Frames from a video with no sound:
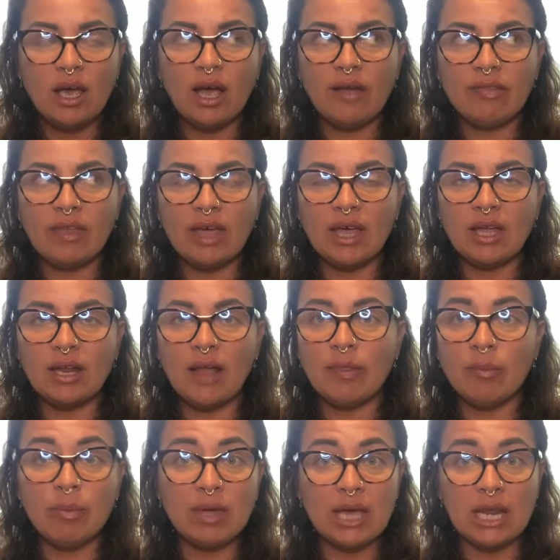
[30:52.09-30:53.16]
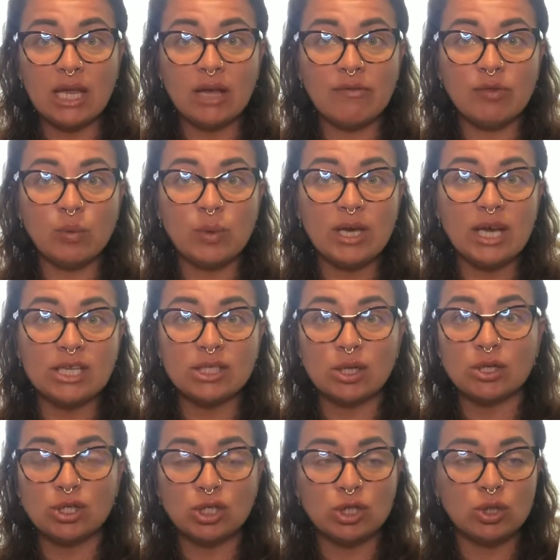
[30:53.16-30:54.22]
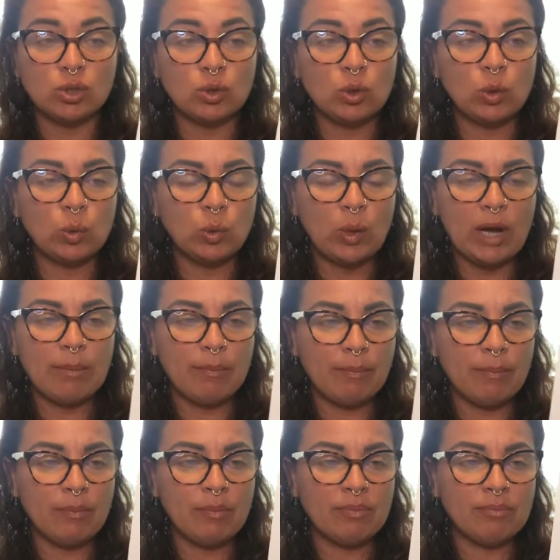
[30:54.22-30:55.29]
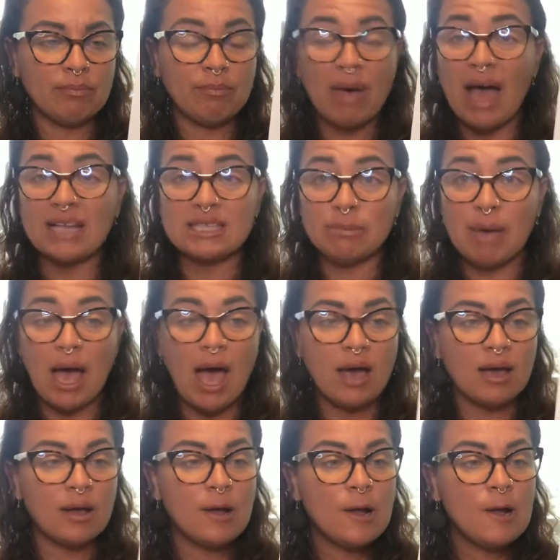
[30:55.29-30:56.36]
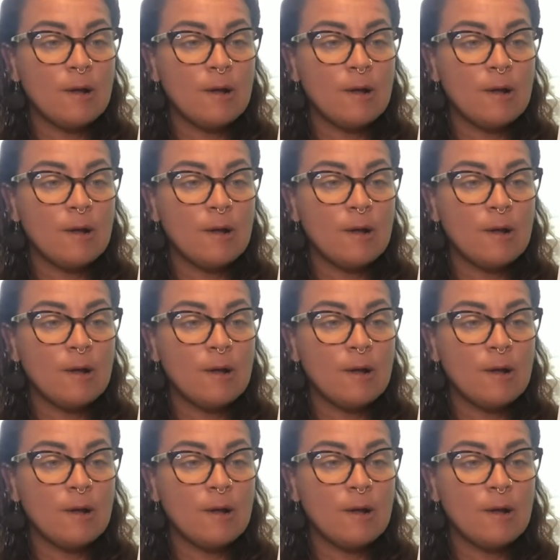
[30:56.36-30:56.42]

And then at the beginning of the week, I saw two right back to back.